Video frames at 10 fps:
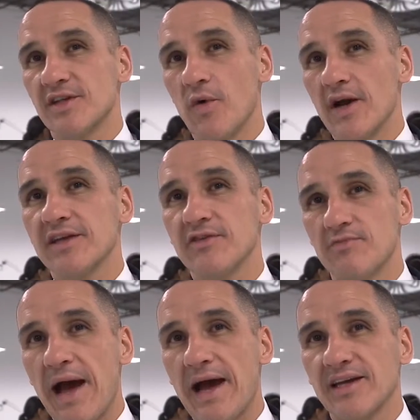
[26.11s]
and they want to give
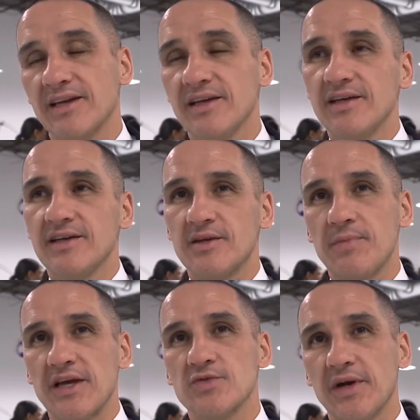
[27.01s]
back. The
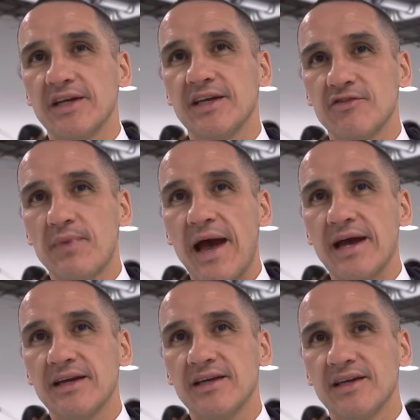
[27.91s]
best way to give
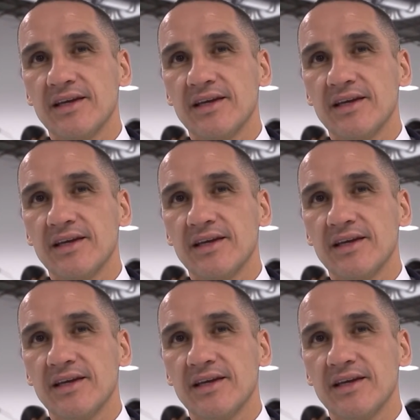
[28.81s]
back